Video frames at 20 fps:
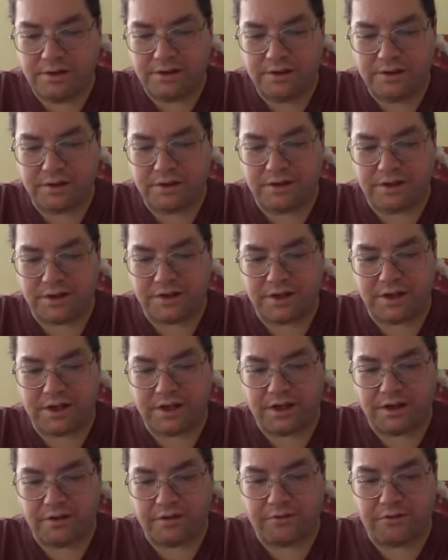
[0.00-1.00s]
They say
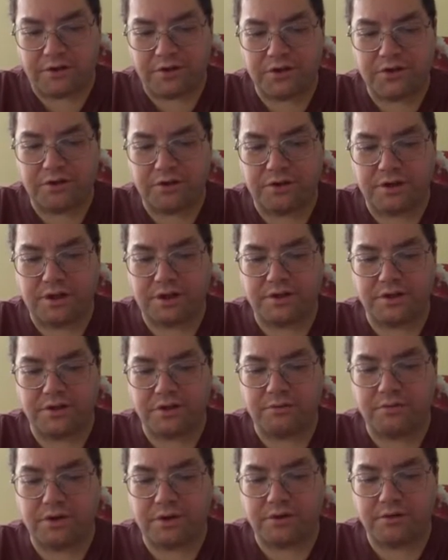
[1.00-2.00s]
uh, the first truly
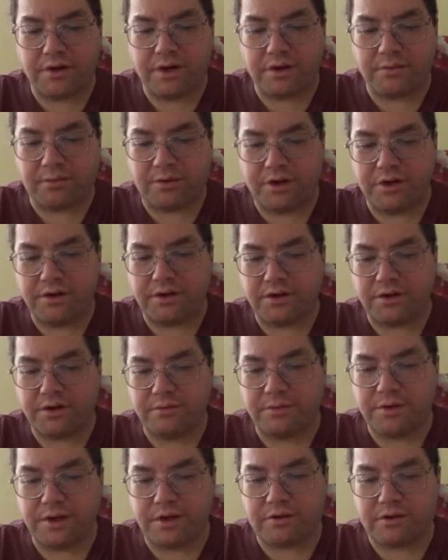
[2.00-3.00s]
consumer 3D printer should
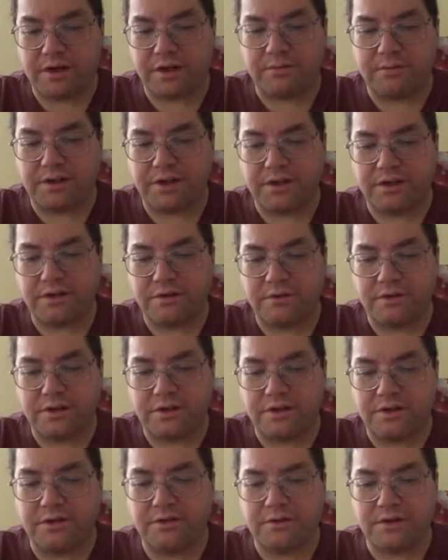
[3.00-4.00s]
be incredibly intu
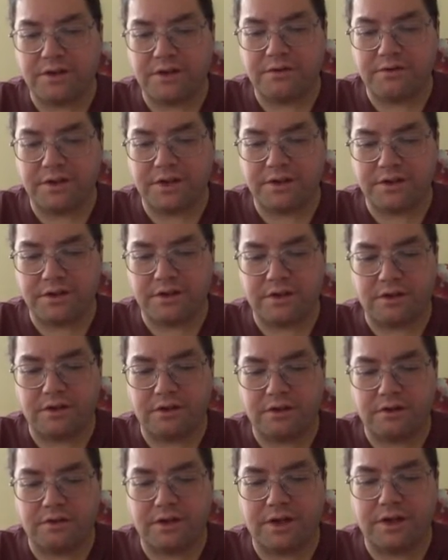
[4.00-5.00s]
intuitive, easy to
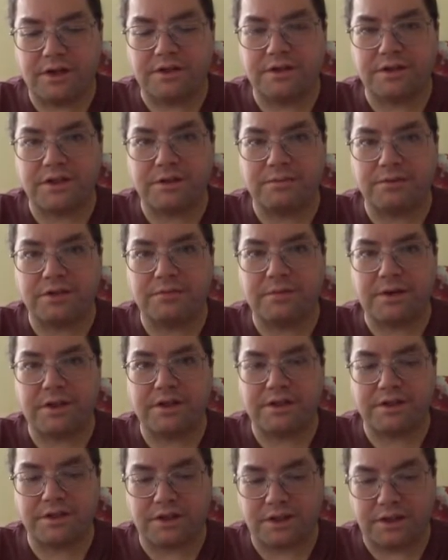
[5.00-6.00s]
own, and seamless by
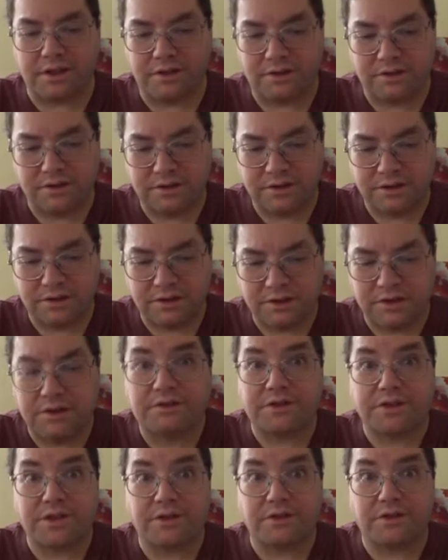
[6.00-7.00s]
design.
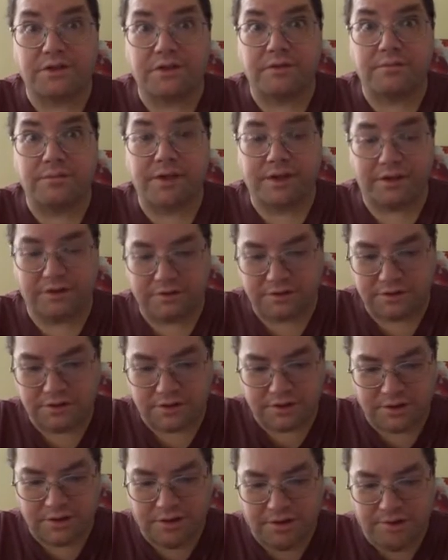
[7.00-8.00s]
Sounds good to me.
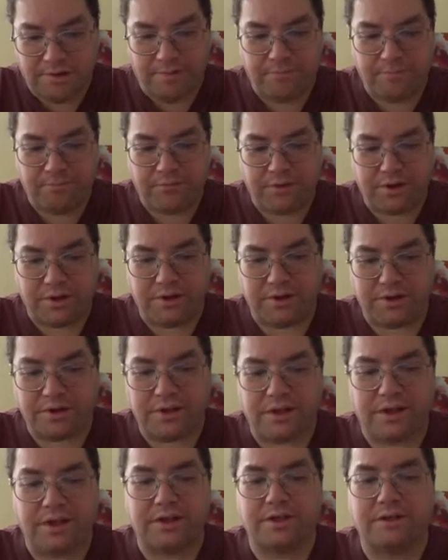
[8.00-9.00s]
And they say
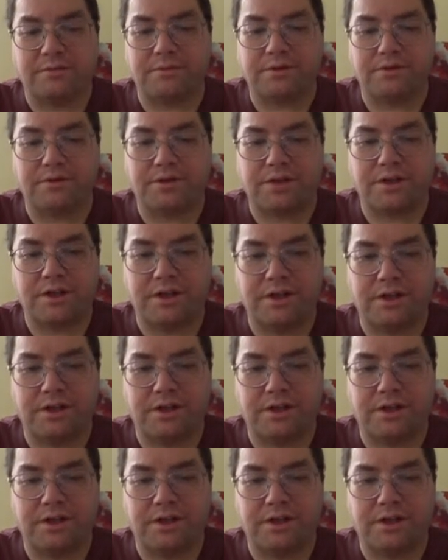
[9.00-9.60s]
it's the most